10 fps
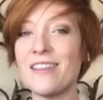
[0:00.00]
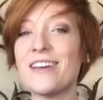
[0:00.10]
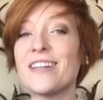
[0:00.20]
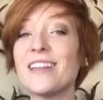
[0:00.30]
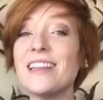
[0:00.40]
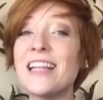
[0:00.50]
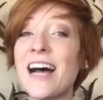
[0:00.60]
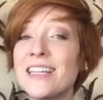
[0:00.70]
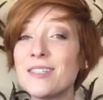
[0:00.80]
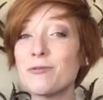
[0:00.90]
they're
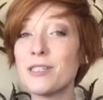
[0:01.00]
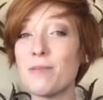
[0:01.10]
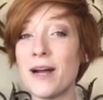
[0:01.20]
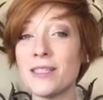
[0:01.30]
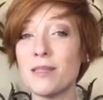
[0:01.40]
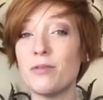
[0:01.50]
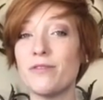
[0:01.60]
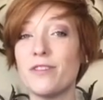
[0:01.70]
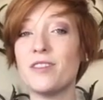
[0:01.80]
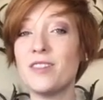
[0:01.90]
less responsible
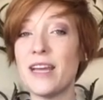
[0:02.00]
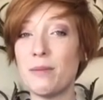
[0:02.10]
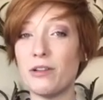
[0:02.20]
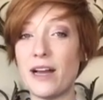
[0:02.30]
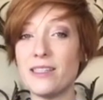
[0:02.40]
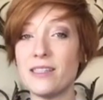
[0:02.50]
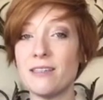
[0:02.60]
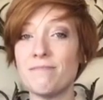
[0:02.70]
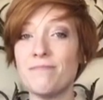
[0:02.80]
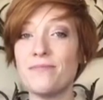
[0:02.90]
for the stabilizing.